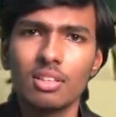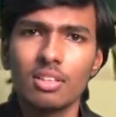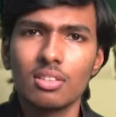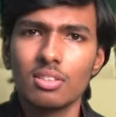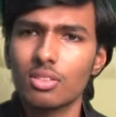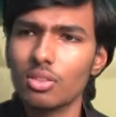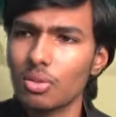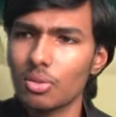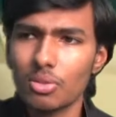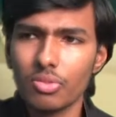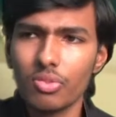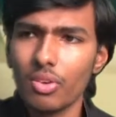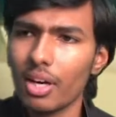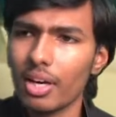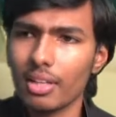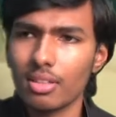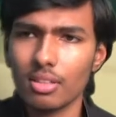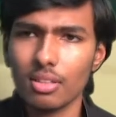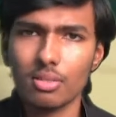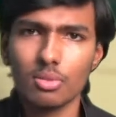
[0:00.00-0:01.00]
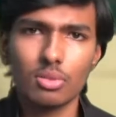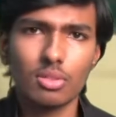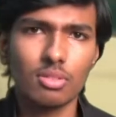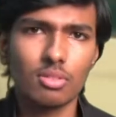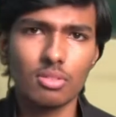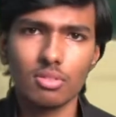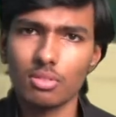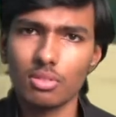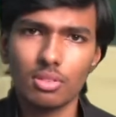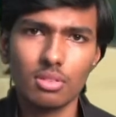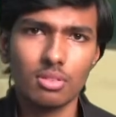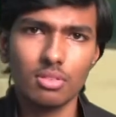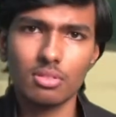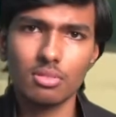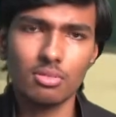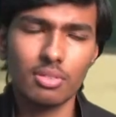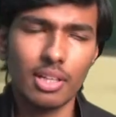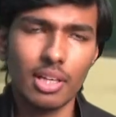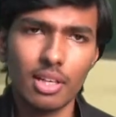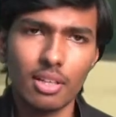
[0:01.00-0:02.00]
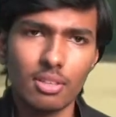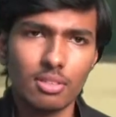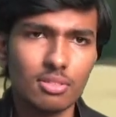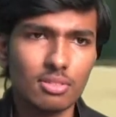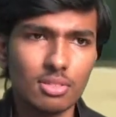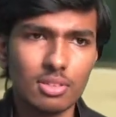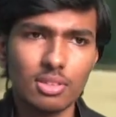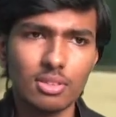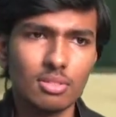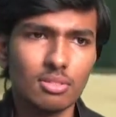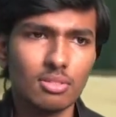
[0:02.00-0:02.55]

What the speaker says: So he was fine. He